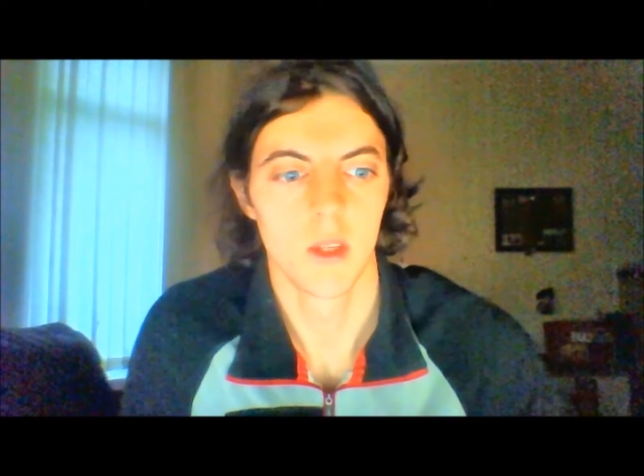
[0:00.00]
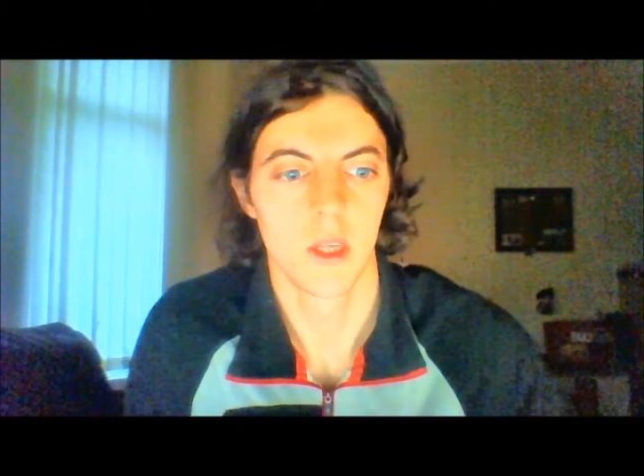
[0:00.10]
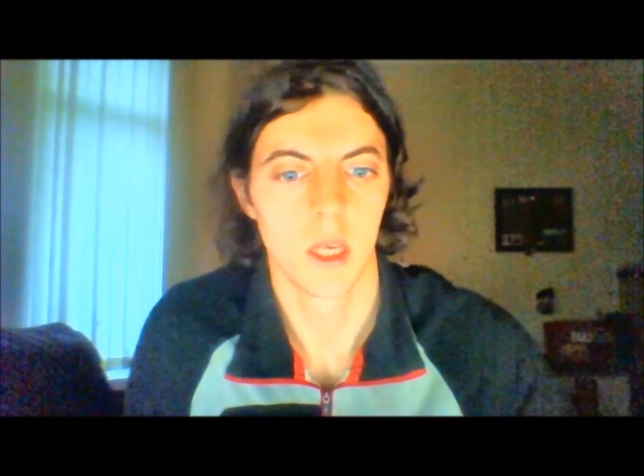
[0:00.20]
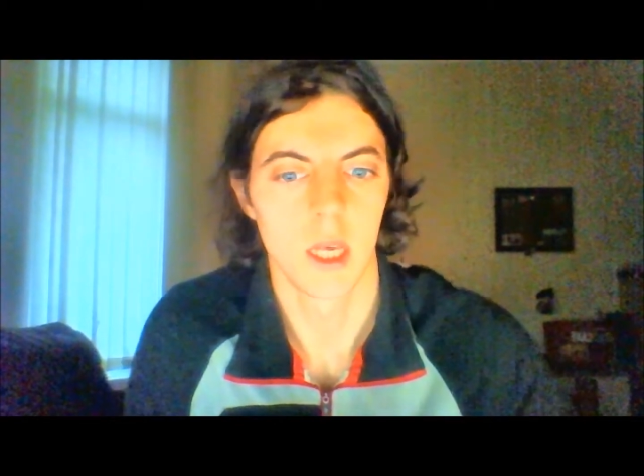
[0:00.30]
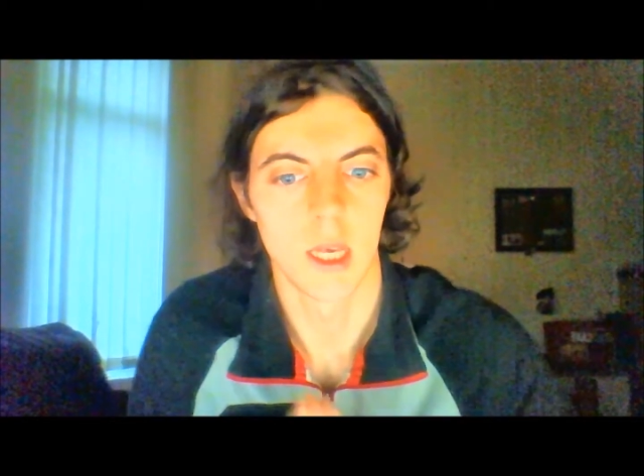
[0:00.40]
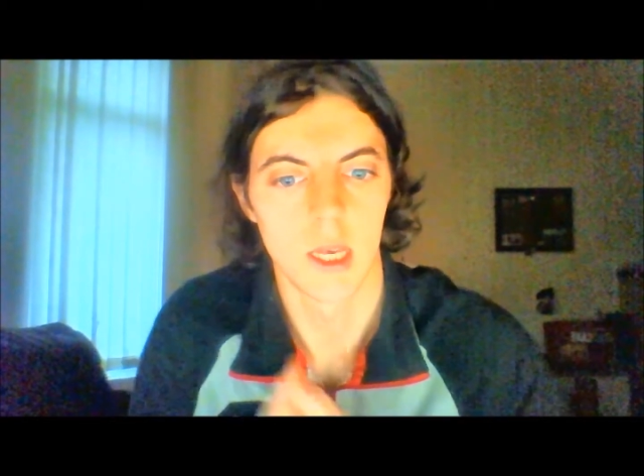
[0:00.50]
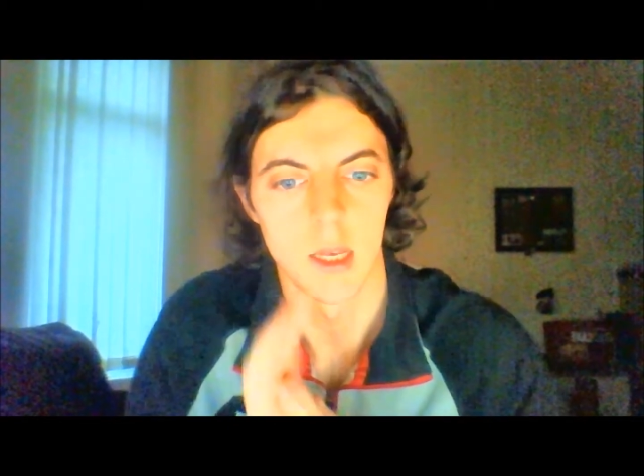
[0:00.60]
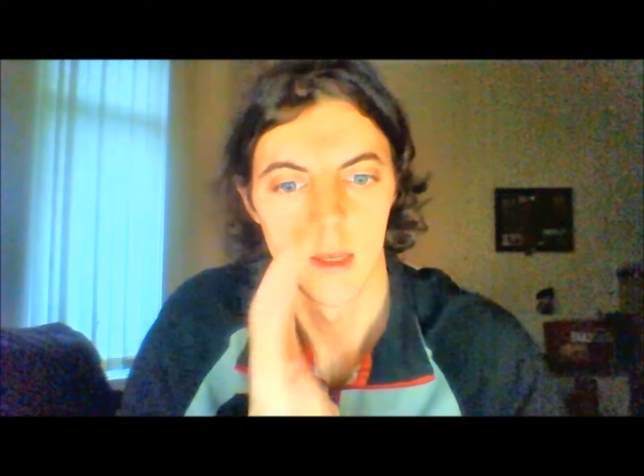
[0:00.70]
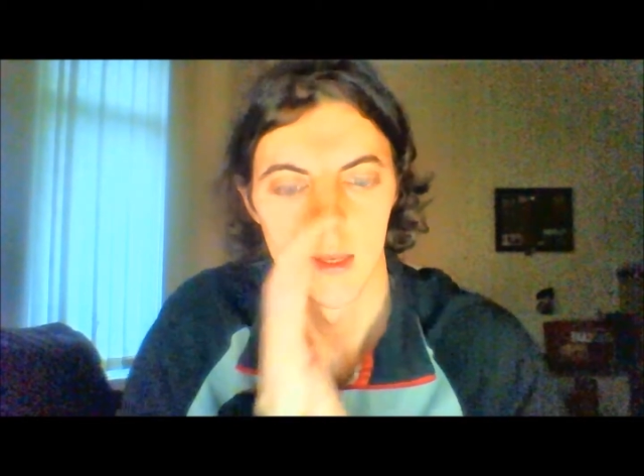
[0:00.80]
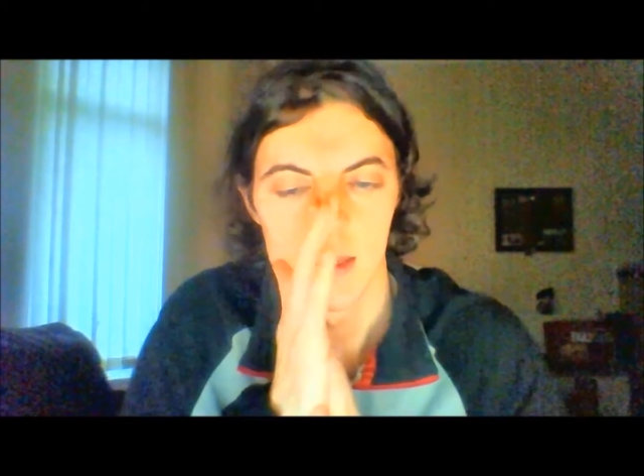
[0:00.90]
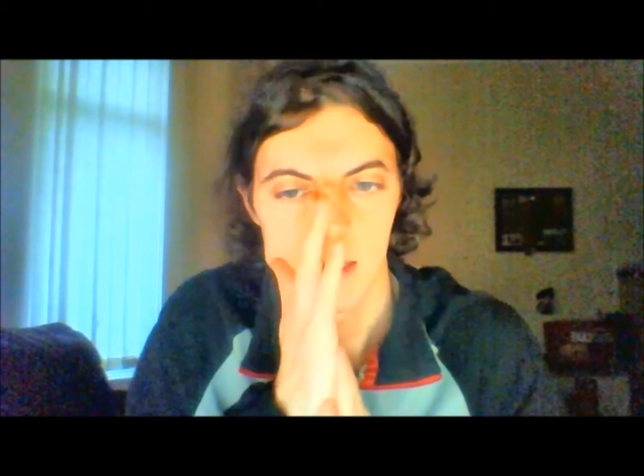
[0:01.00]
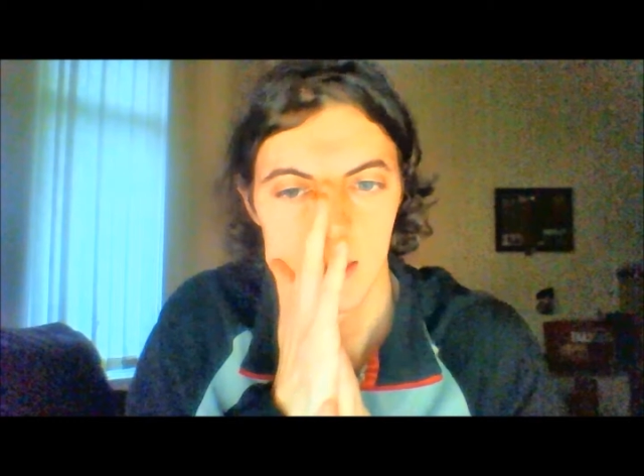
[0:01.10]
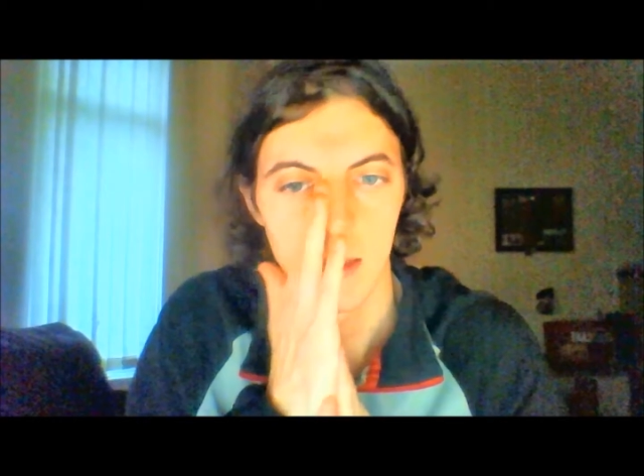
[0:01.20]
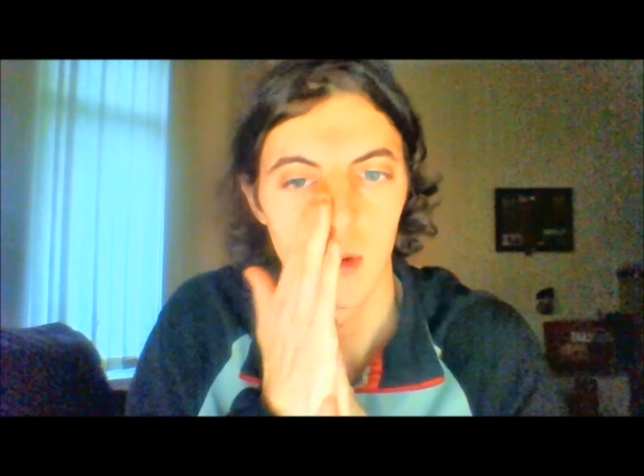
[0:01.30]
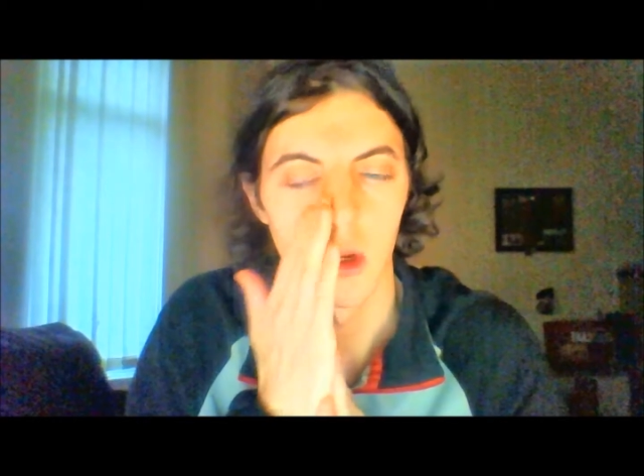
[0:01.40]

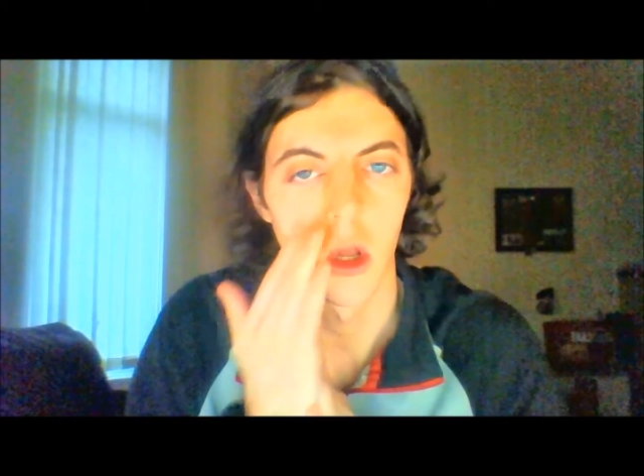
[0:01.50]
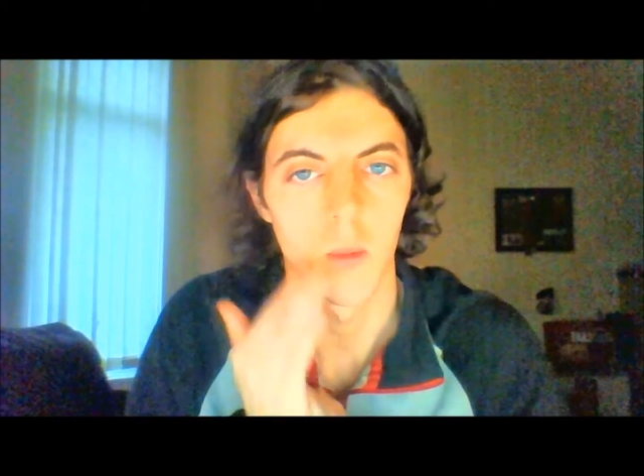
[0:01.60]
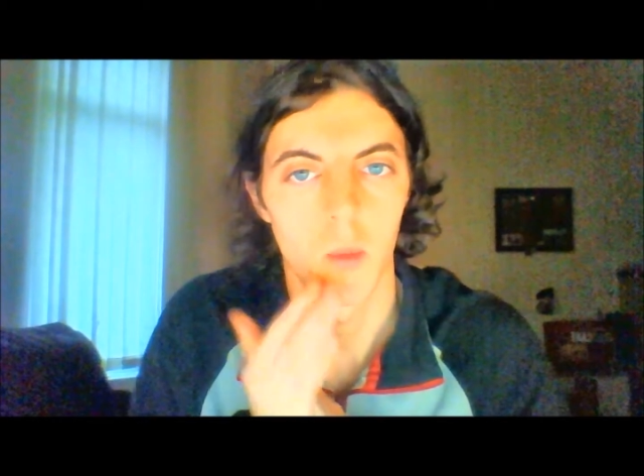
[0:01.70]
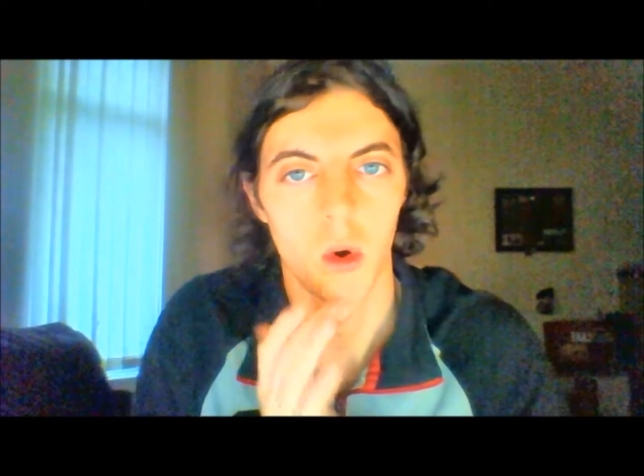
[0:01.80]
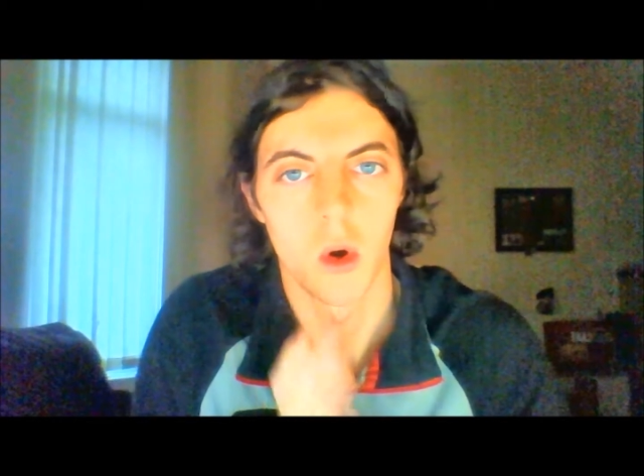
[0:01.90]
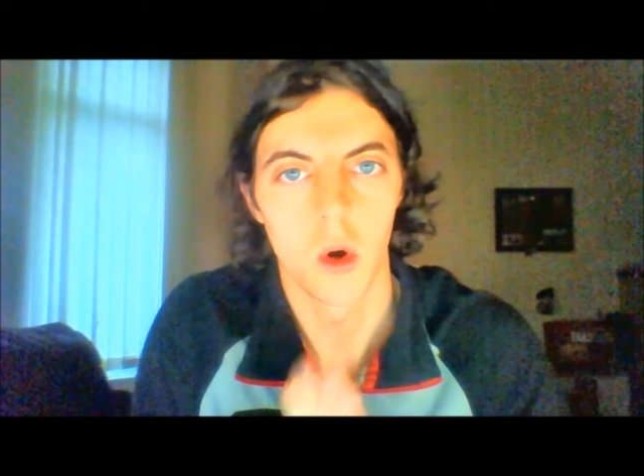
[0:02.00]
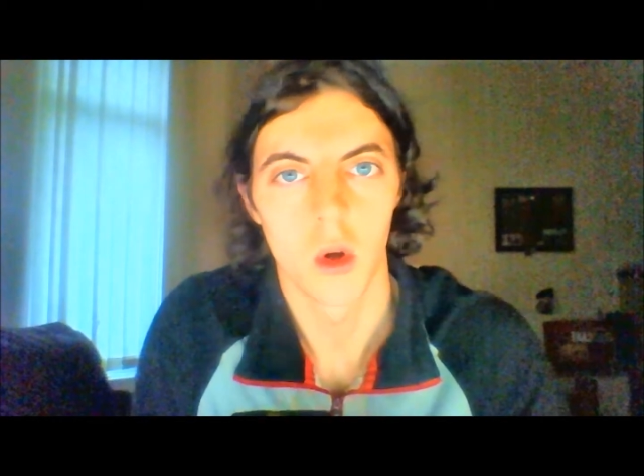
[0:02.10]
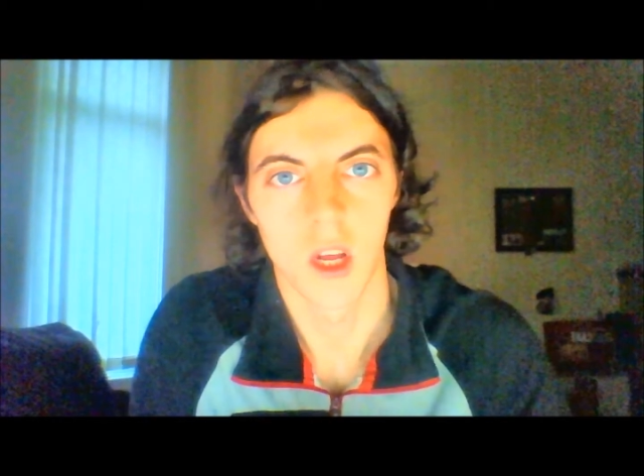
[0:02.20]
They were a lot more